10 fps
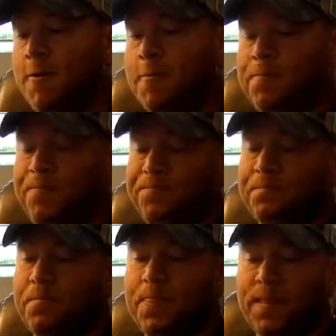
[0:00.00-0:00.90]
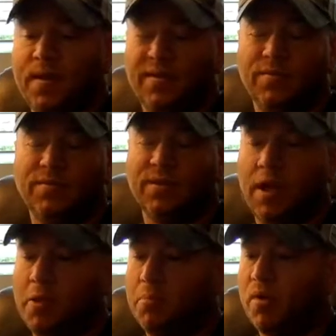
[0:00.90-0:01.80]
There
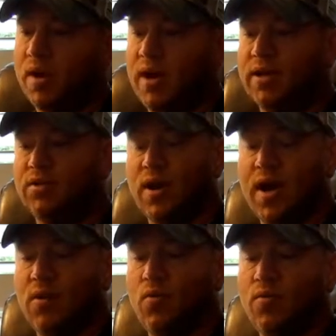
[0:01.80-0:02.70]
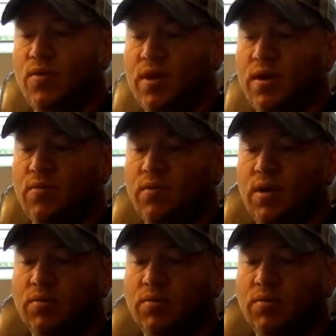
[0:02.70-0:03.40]
was another brand I tried on